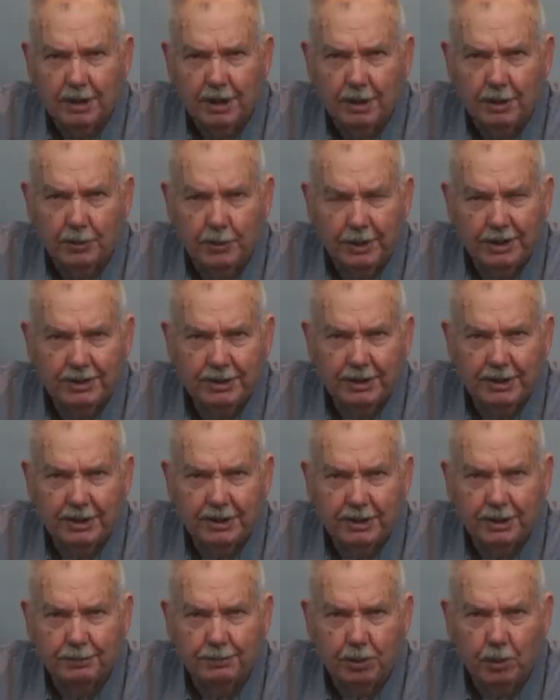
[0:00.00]
Now the reason
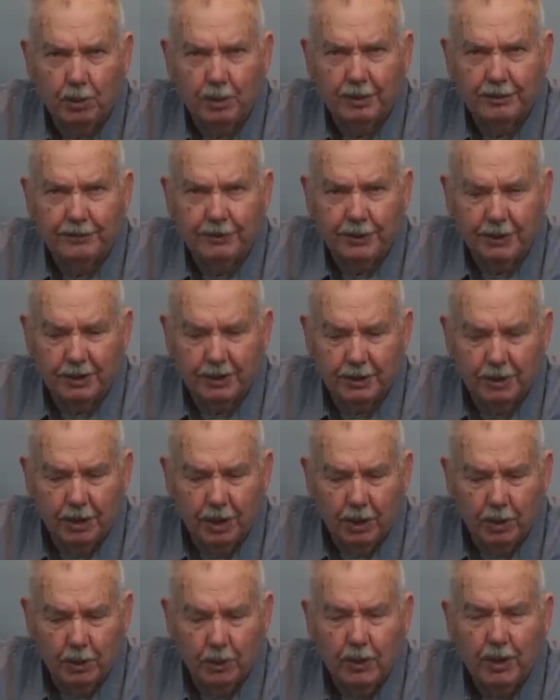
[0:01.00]
it's important for you to
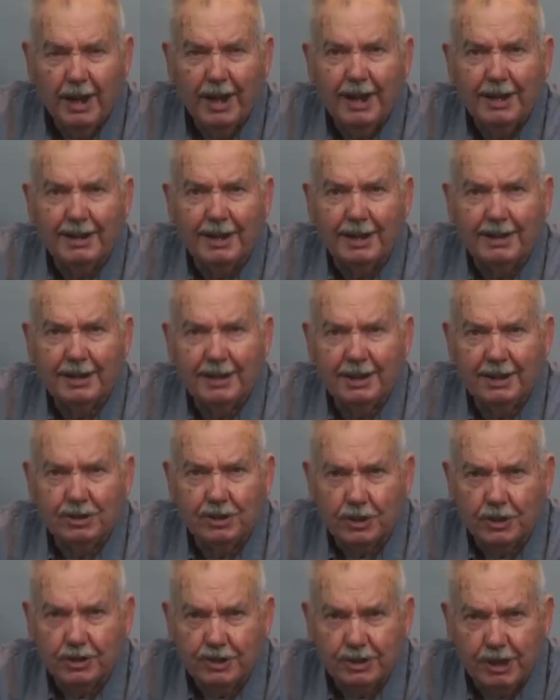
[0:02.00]
know that
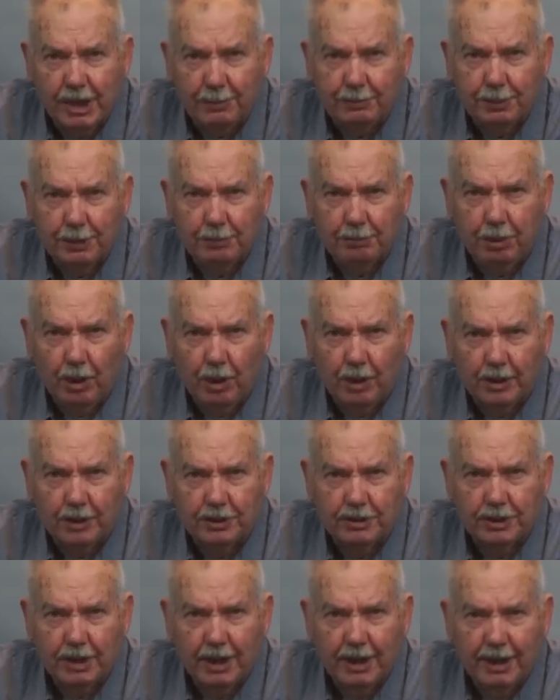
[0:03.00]
these are separate
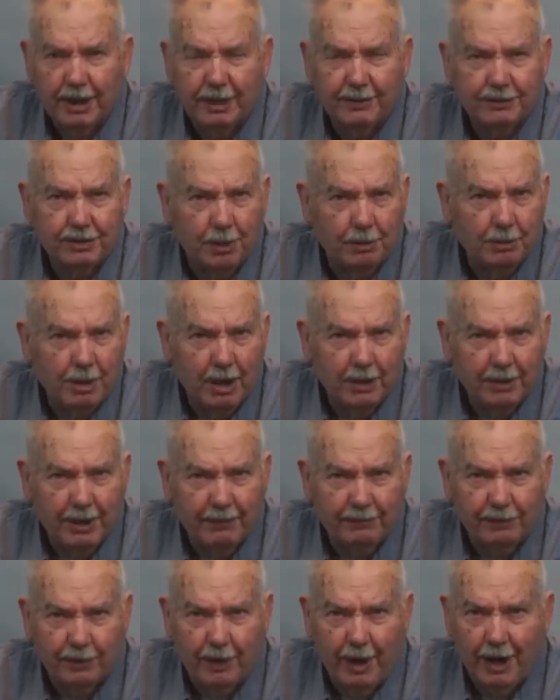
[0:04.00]
parts. If somehow
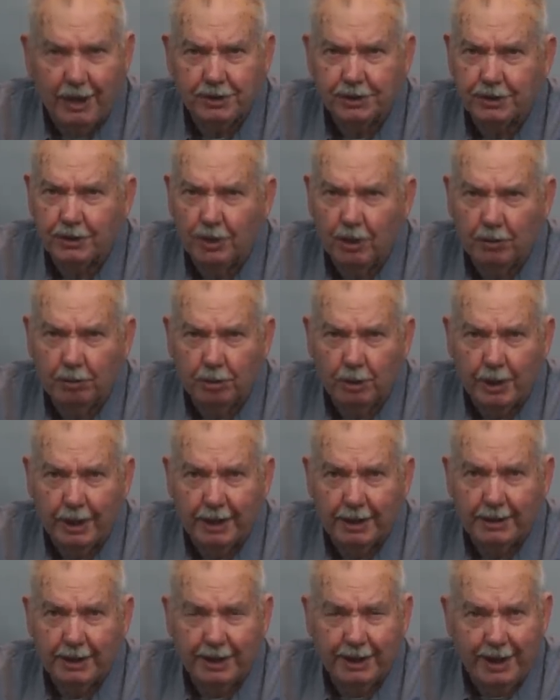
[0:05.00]
they fracture or
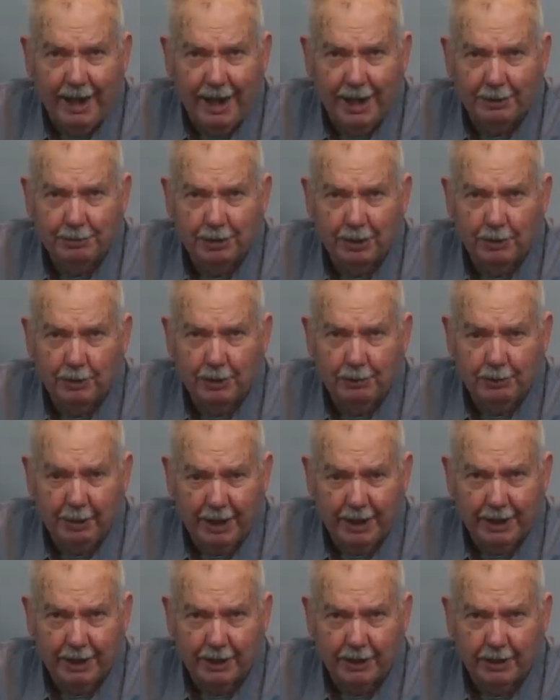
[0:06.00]
break, they can be
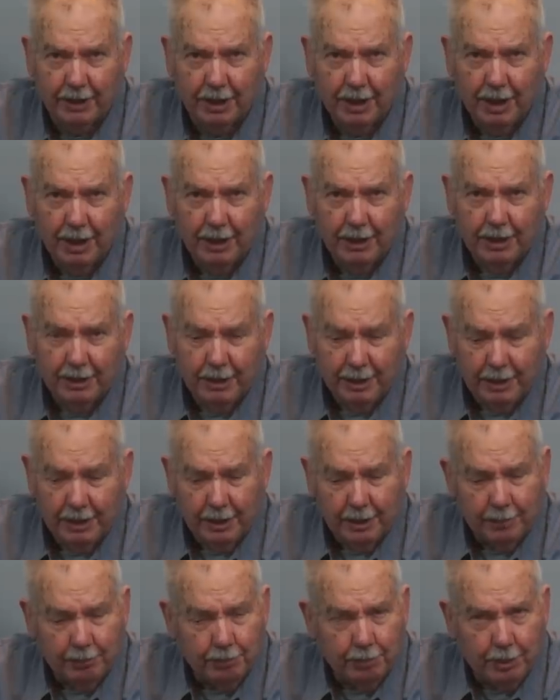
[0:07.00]
repaired.
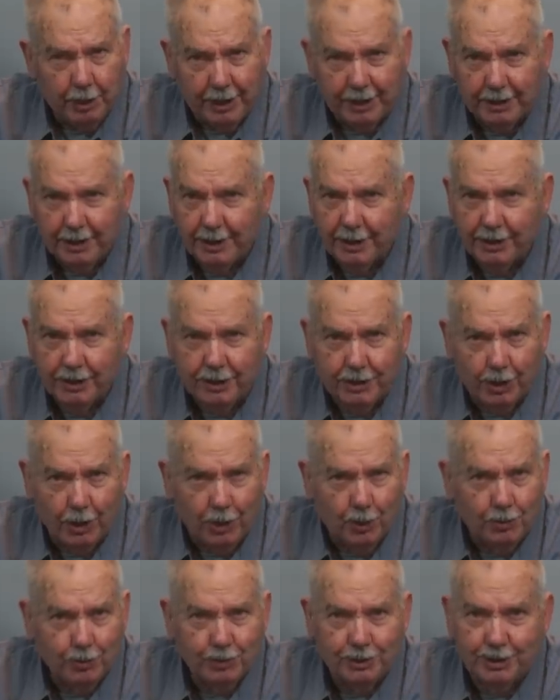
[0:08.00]
But
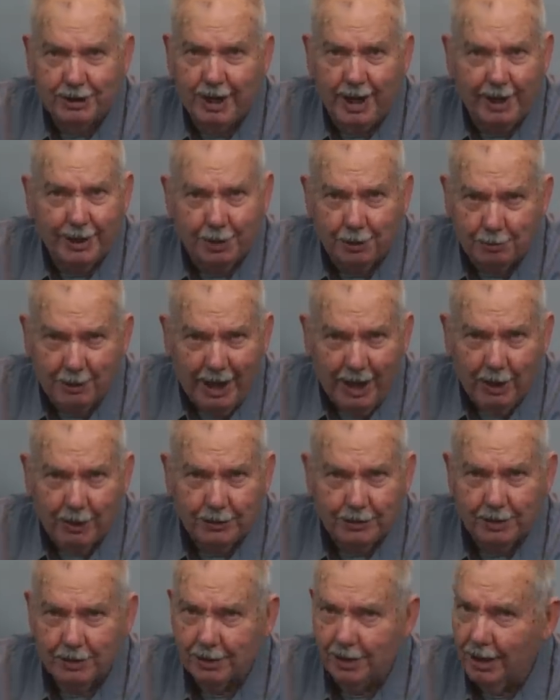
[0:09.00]
don't take them
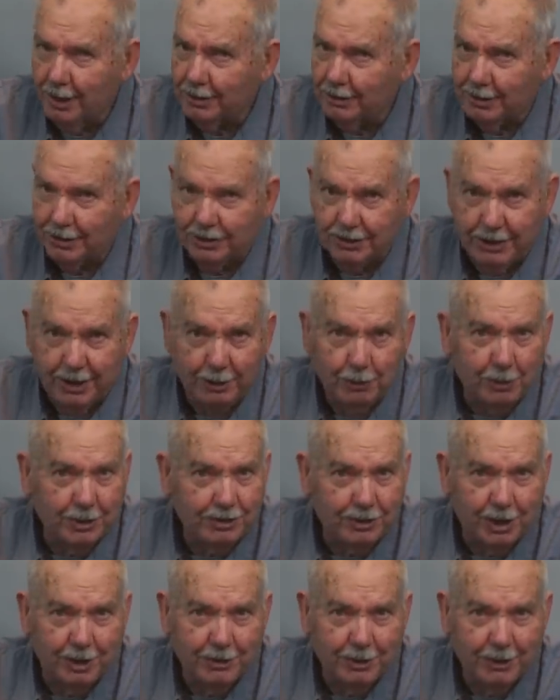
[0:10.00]
out to see
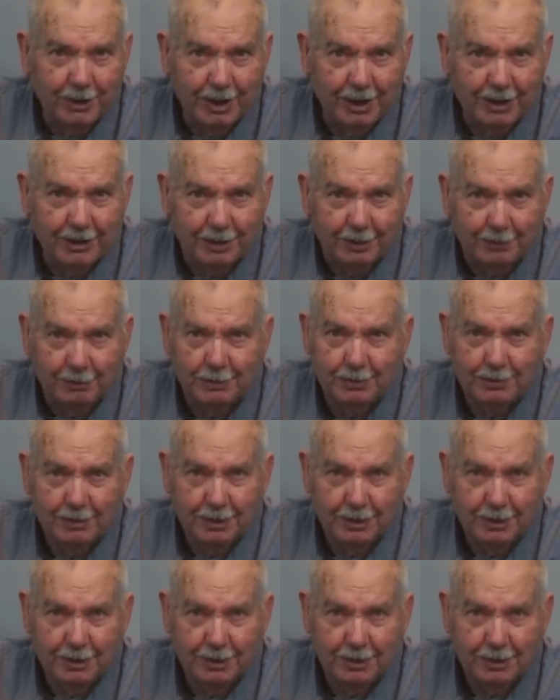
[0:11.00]
what's underneath them.